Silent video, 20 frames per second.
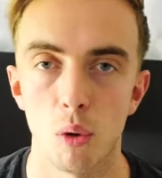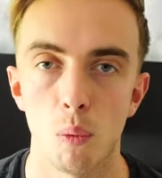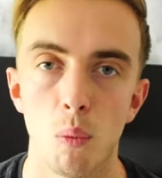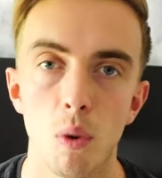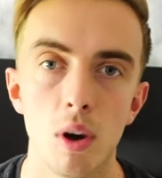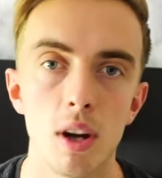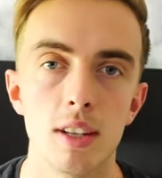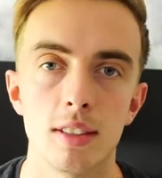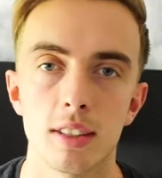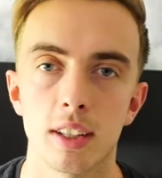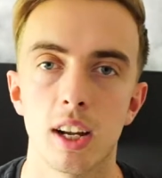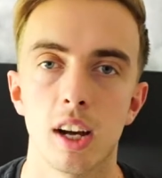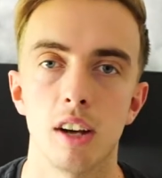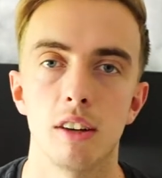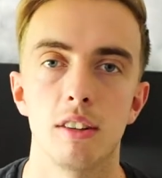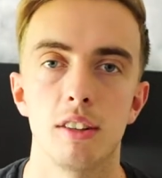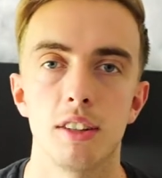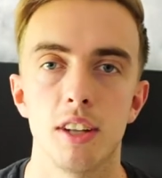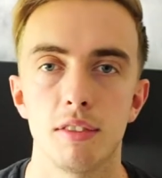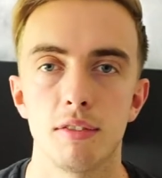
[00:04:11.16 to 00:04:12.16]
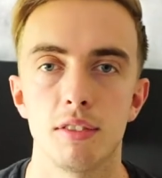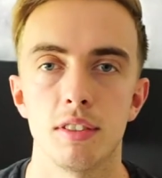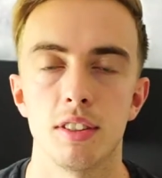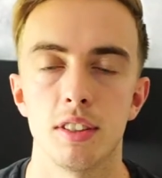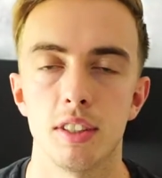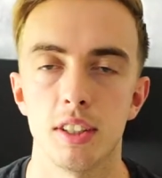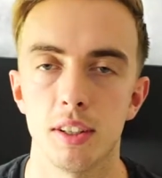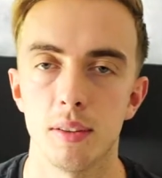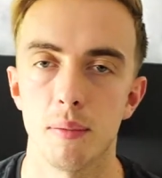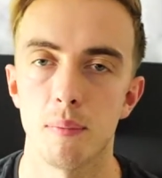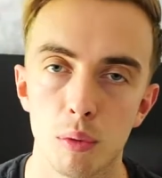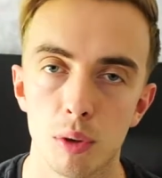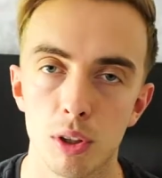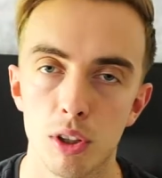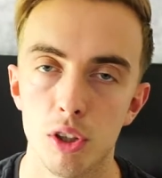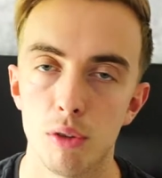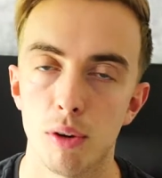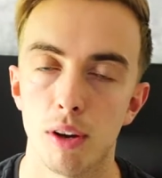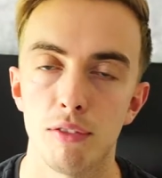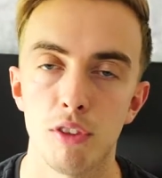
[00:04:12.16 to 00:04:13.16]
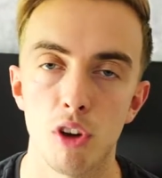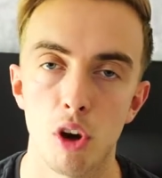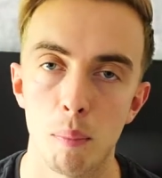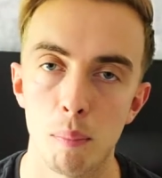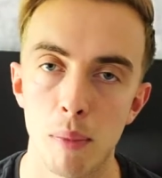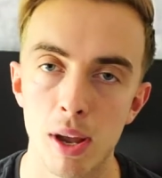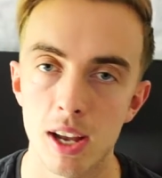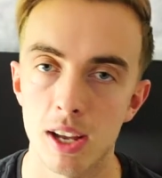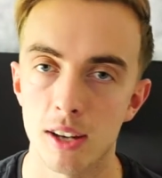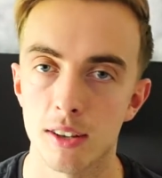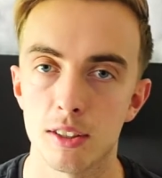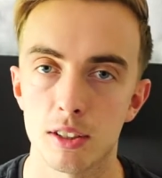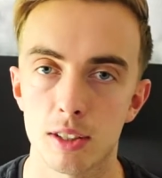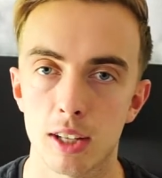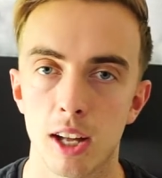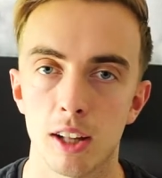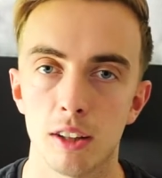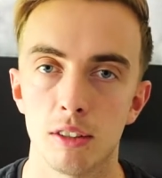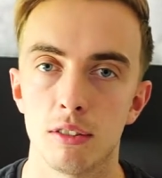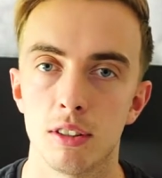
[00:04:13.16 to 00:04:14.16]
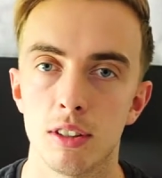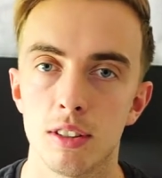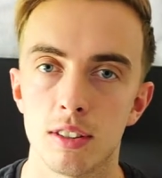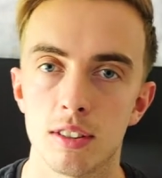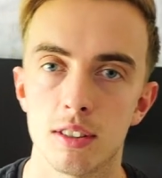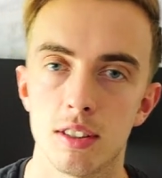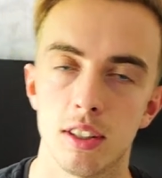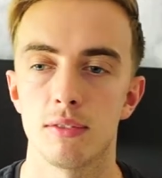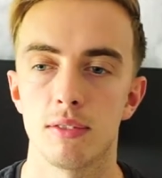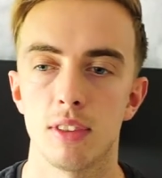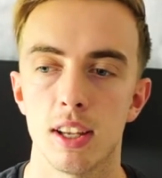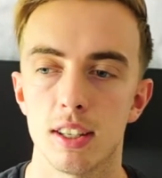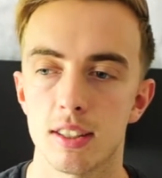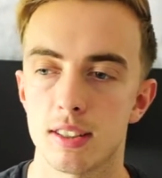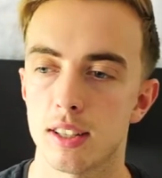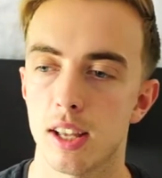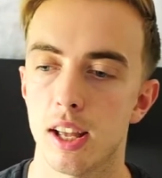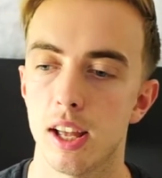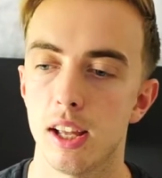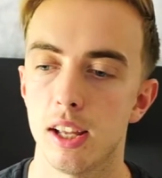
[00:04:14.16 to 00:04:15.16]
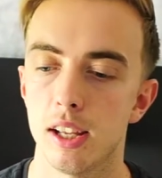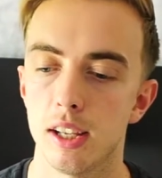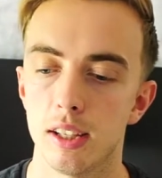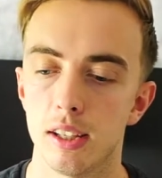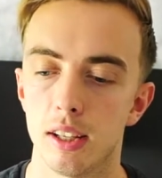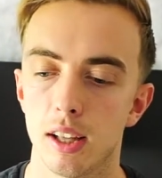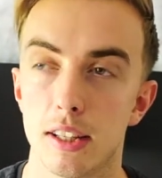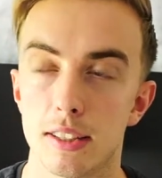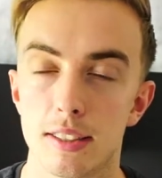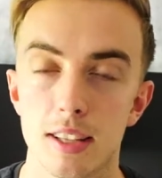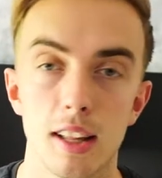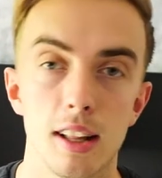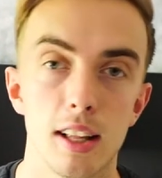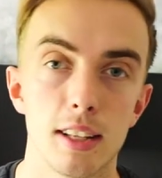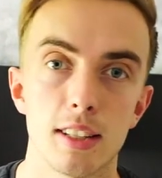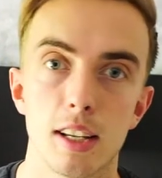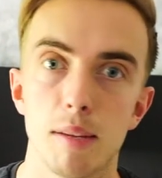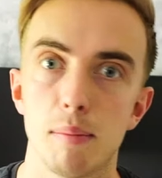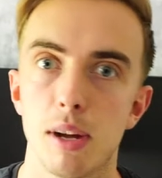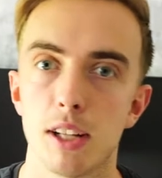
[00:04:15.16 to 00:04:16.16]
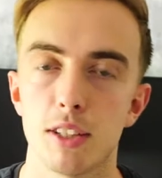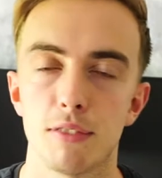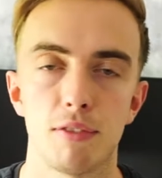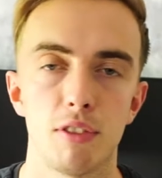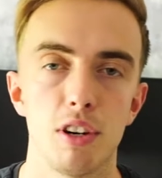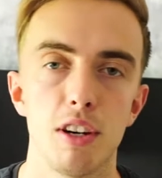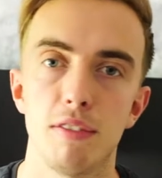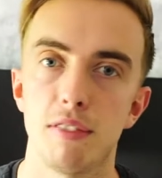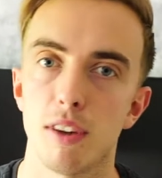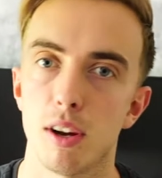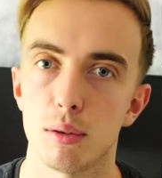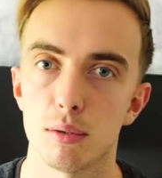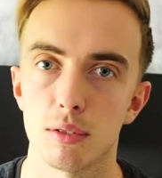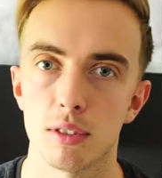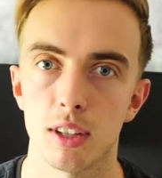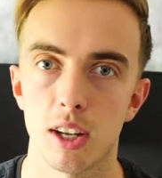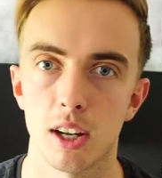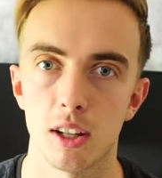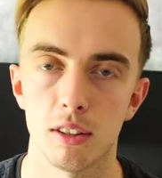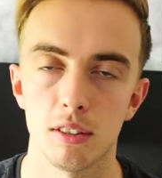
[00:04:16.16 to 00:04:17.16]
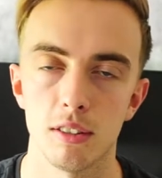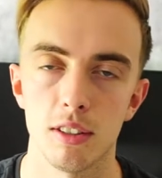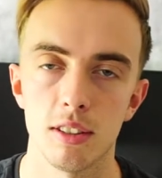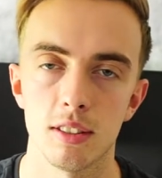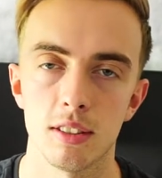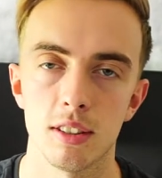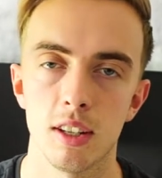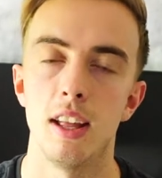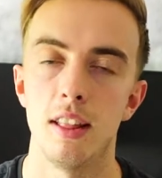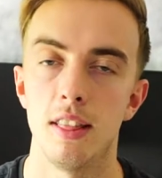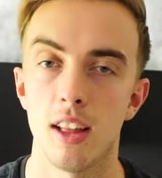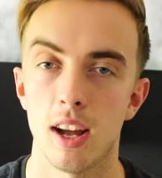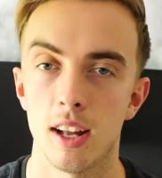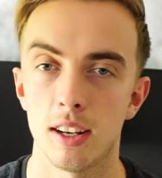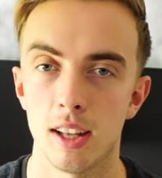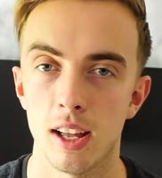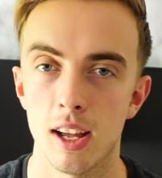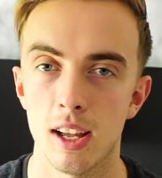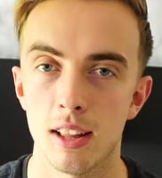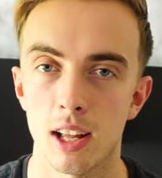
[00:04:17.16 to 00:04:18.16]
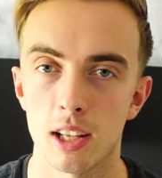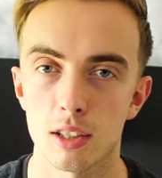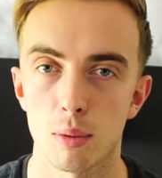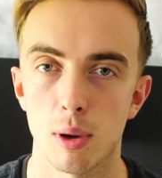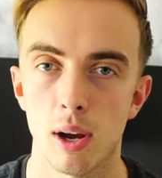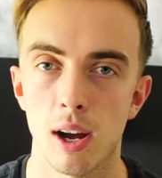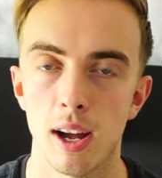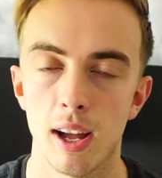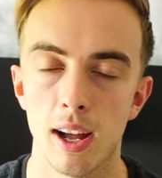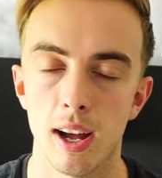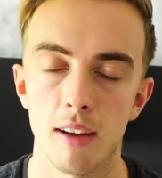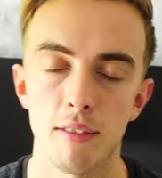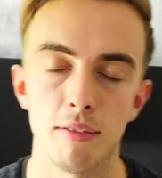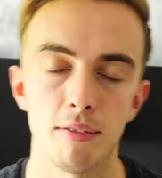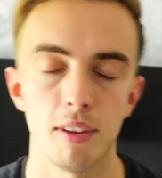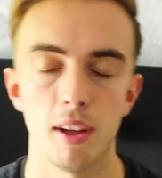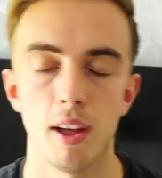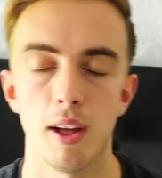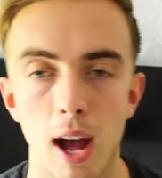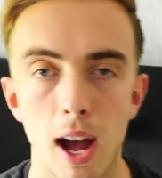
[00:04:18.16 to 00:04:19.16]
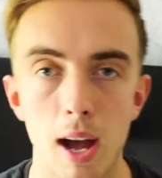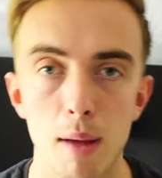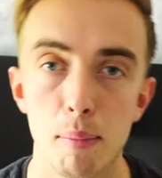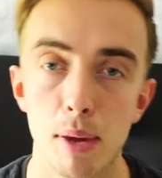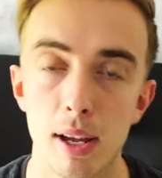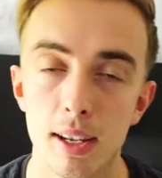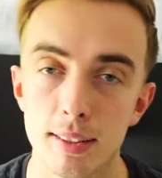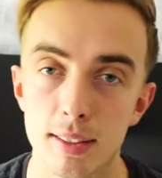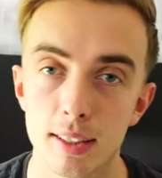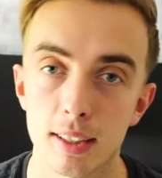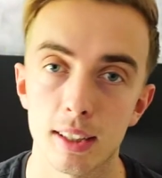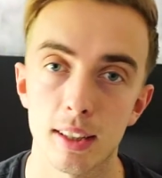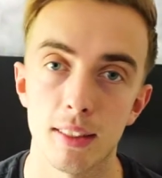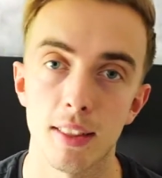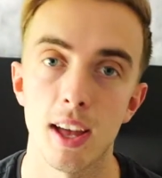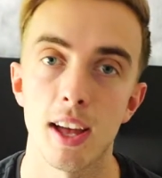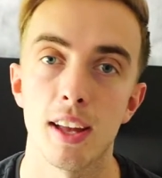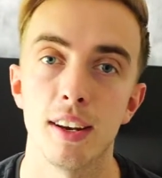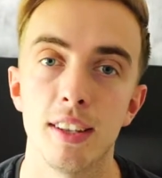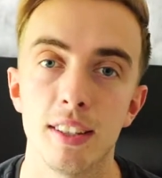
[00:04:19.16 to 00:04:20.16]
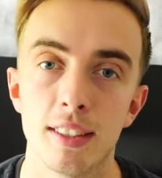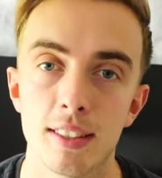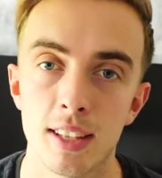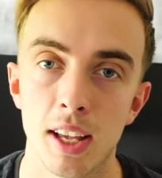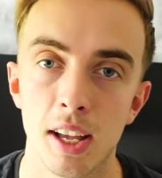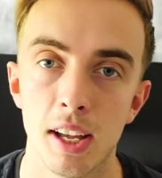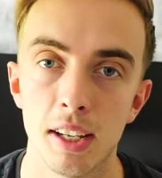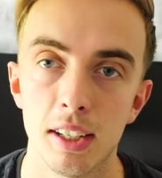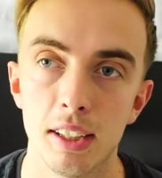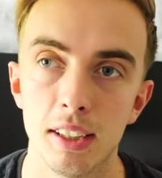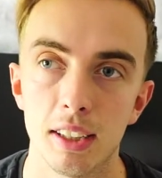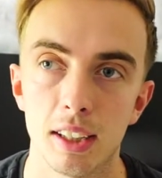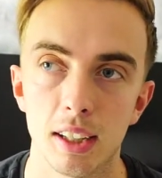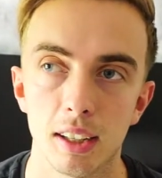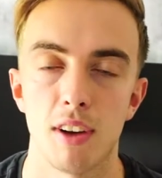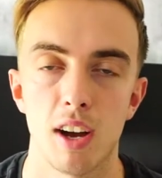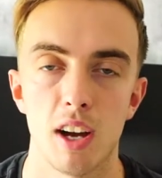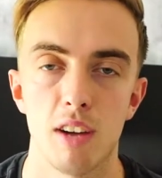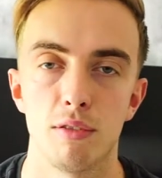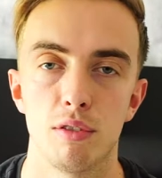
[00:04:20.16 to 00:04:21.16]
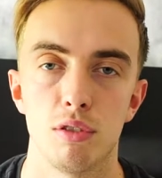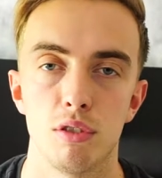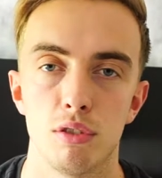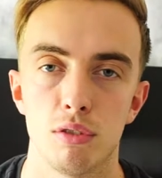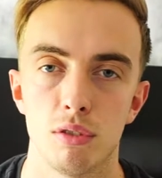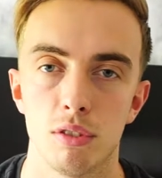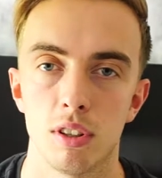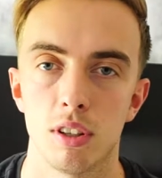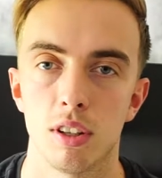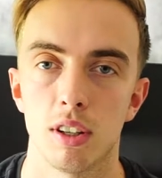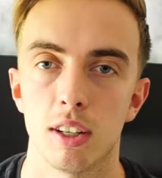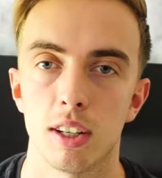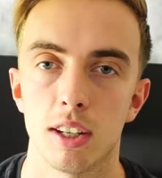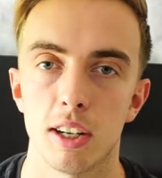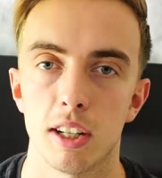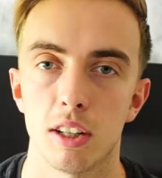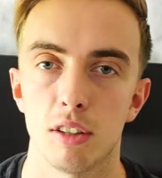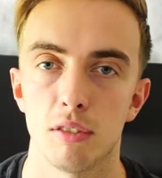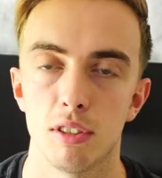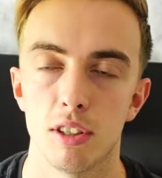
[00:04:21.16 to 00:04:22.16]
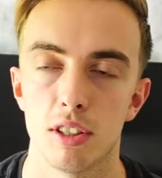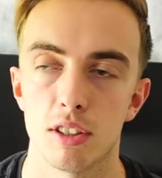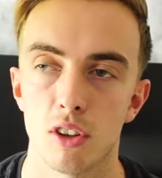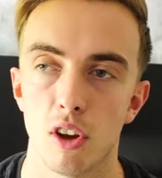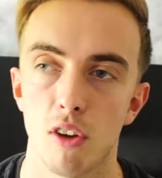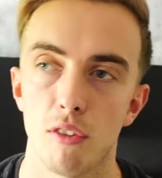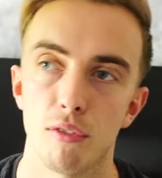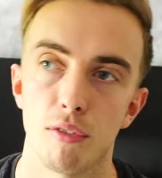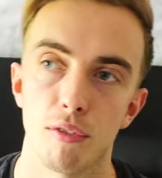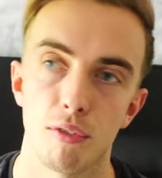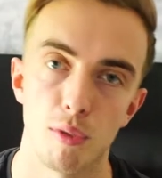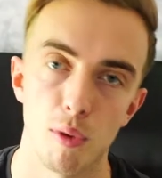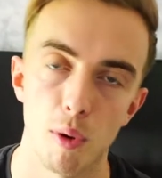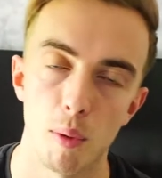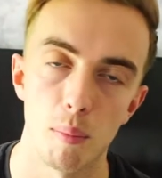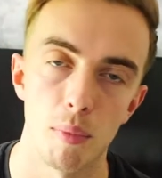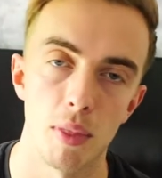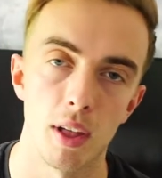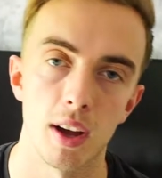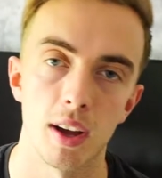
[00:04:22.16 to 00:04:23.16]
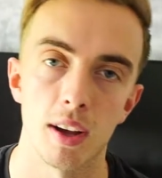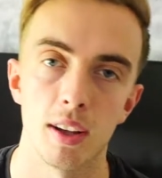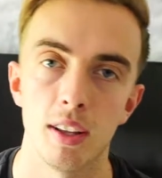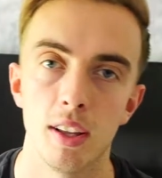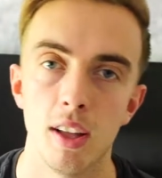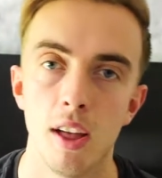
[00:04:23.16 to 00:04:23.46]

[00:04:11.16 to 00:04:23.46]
what is a calorie deficit? When you have your maintenance calories, let's say mine's 3,000 calories in that day, that's what I have. I basically then take 500 calories from that.